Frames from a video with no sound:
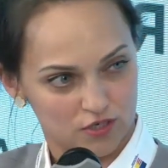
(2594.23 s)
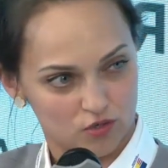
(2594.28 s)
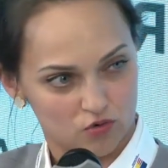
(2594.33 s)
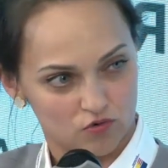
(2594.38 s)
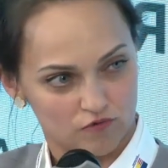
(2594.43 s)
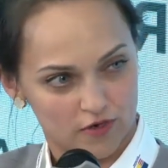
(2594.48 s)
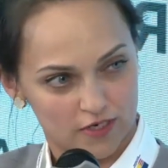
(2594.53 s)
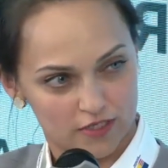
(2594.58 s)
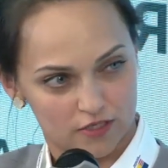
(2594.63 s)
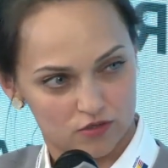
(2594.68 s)

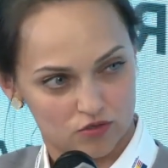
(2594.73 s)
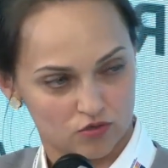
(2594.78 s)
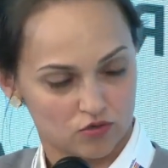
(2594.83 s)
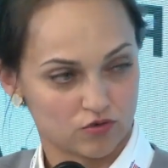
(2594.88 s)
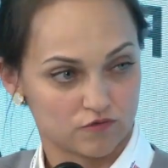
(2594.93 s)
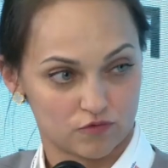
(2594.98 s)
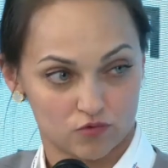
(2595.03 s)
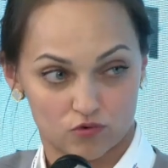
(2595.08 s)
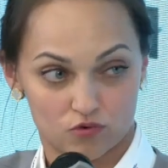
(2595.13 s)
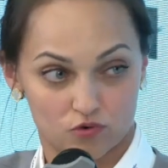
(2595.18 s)
any
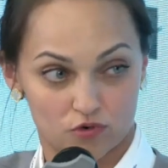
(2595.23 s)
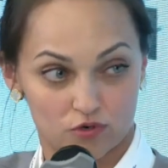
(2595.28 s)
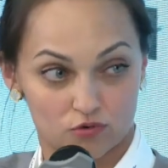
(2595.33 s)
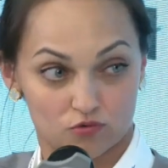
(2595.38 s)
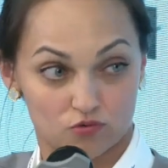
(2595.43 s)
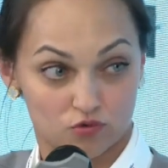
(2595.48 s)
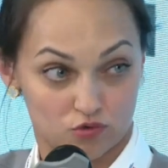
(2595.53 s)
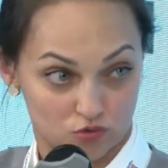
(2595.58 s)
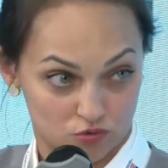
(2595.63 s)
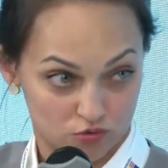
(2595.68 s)
liquid to
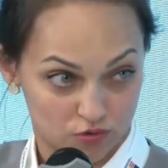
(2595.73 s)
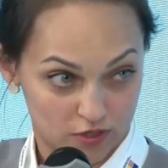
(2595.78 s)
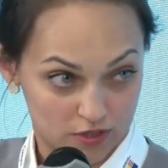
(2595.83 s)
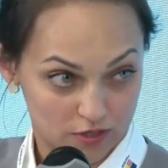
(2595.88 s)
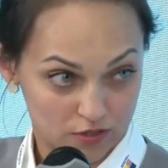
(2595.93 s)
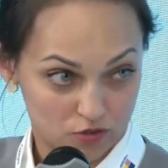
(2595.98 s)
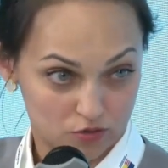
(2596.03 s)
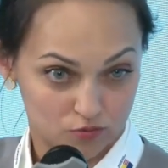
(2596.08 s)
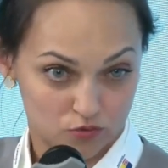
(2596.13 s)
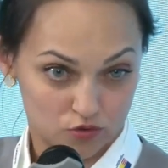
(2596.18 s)
get
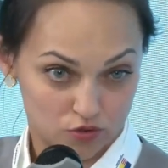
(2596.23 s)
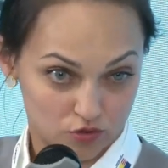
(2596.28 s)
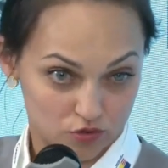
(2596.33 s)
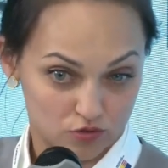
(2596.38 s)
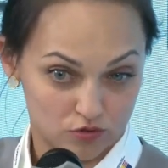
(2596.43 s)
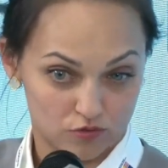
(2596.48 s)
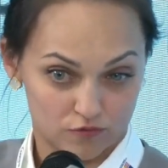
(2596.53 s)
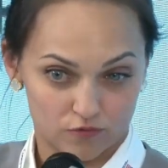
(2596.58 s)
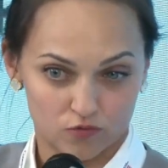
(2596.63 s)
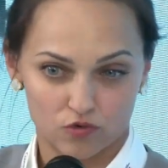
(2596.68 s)
into,
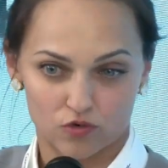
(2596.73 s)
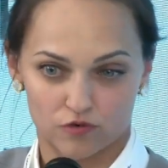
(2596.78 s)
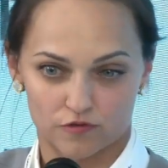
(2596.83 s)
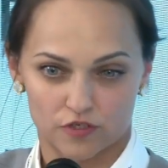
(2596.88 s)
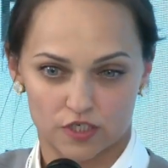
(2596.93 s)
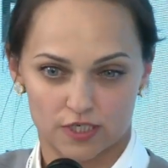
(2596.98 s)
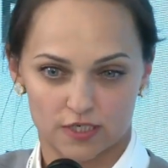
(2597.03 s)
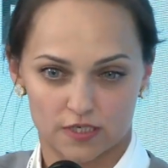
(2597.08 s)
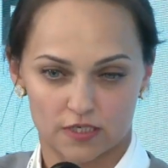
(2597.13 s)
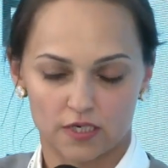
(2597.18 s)

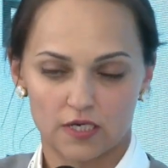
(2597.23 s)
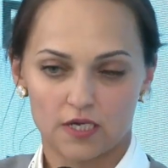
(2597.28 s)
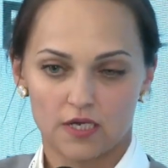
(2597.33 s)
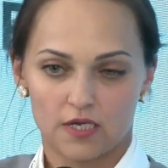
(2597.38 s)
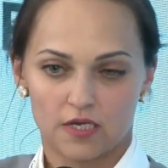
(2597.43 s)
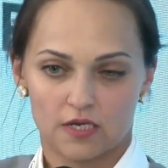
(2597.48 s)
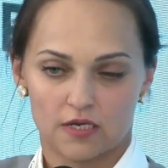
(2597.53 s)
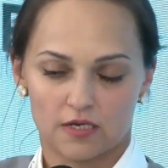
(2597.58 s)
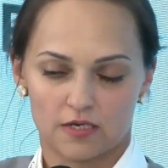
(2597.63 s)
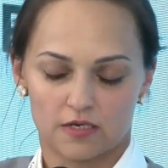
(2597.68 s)

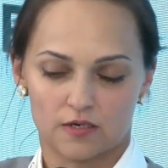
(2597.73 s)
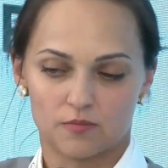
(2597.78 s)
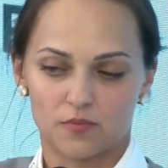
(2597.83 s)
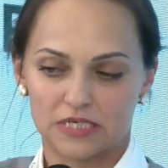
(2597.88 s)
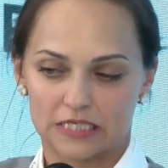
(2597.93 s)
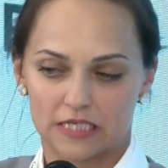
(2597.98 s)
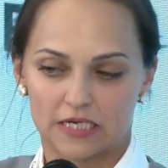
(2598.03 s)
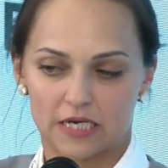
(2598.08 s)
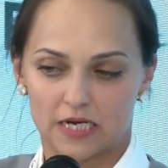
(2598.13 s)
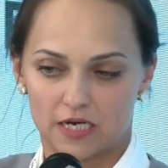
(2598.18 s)

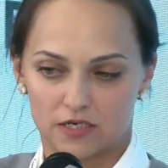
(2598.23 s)
and